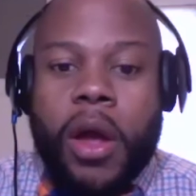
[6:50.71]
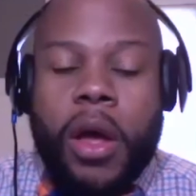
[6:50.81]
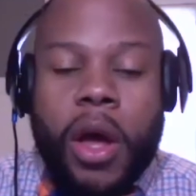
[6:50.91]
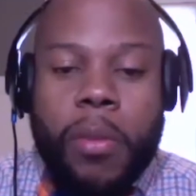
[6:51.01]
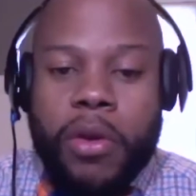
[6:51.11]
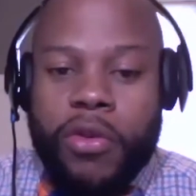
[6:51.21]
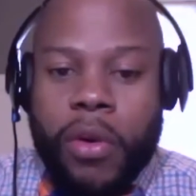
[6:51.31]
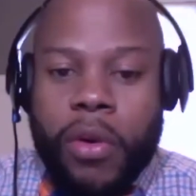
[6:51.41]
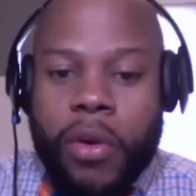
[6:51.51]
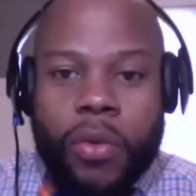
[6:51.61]
Come and
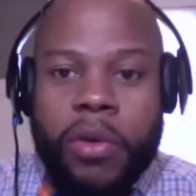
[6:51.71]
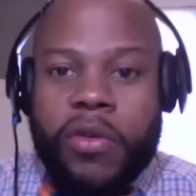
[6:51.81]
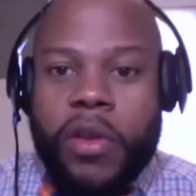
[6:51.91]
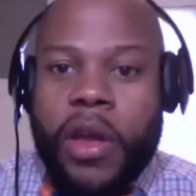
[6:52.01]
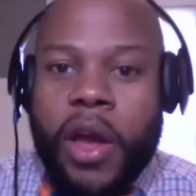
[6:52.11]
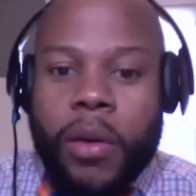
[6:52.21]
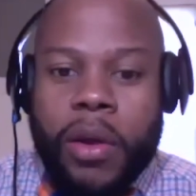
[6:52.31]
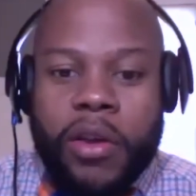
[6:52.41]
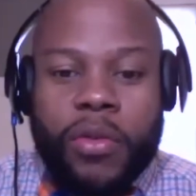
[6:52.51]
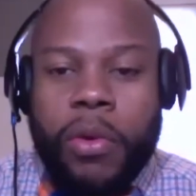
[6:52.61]
join us. We'll be sending out
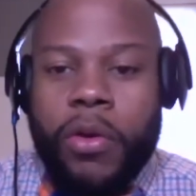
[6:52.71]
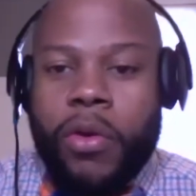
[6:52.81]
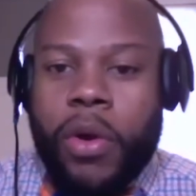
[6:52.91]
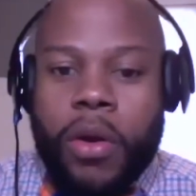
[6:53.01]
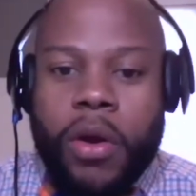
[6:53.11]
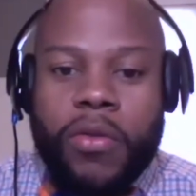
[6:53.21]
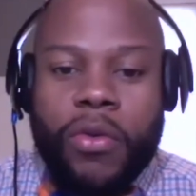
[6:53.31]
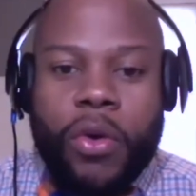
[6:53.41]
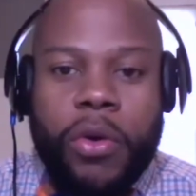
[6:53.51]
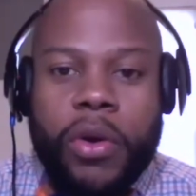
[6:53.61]
links. We'll be doing it on
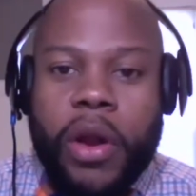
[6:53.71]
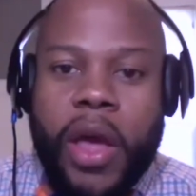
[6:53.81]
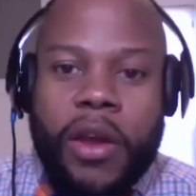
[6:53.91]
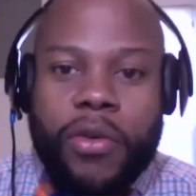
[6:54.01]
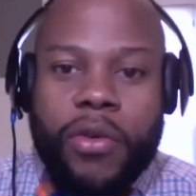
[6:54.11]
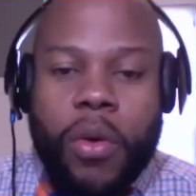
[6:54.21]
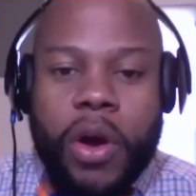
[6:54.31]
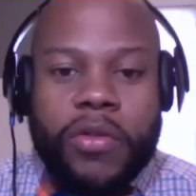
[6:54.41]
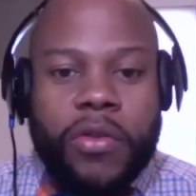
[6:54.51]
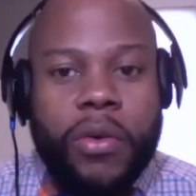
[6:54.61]
Zoom. You can ask your
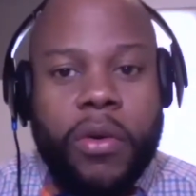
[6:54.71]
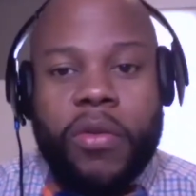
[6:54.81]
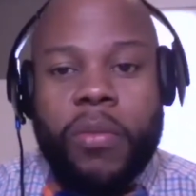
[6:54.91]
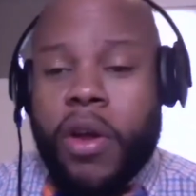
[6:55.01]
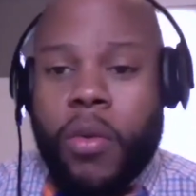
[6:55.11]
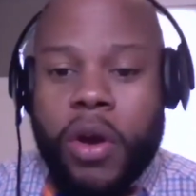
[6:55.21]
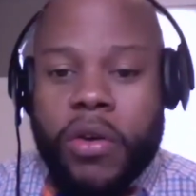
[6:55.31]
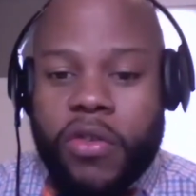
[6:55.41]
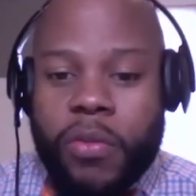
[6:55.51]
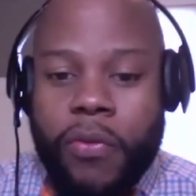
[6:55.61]
questions. You can submit
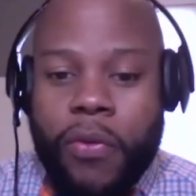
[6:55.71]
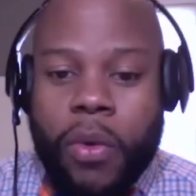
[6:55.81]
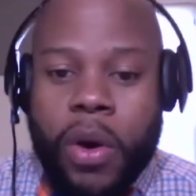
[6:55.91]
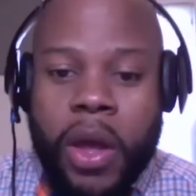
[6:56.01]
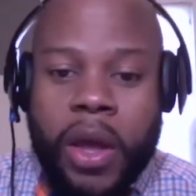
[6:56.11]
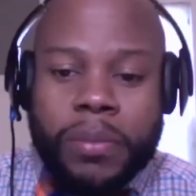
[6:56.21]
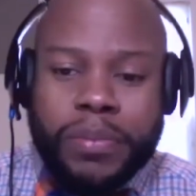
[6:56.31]
questions beforehand.